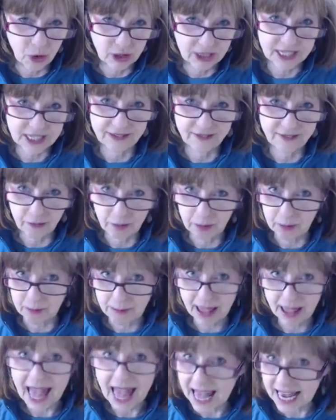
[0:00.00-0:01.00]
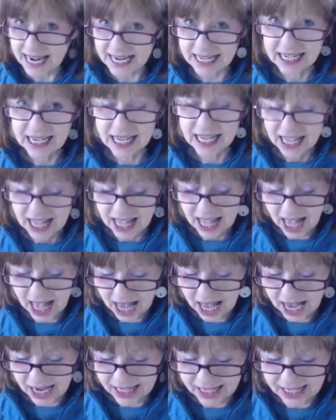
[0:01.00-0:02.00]
words that have ever been penned.
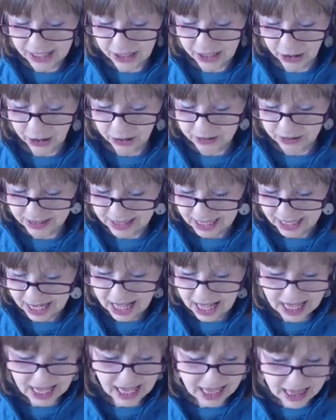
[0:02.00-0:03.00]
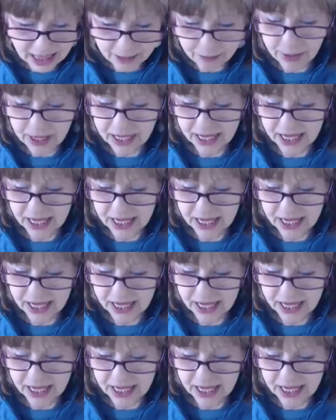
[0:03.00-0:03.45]
Uh, he goes, "In the